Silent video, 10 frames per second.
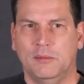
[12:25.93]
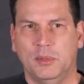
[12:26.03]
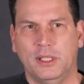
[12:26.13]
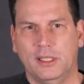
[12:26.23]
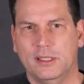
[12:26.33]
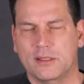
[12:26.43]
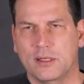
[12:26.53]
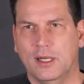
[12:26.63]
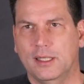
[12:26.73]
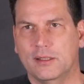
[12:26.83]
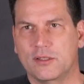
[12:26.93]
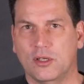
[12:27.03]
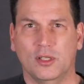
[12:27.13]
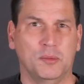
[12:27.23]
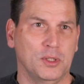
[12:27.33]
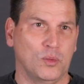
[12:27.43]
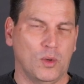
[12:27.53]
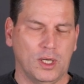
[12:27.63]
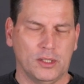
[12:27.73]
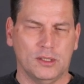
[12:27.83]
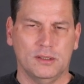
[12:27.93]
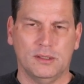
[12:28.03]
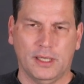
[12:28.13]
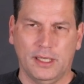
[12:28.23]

But it is not soluble in water,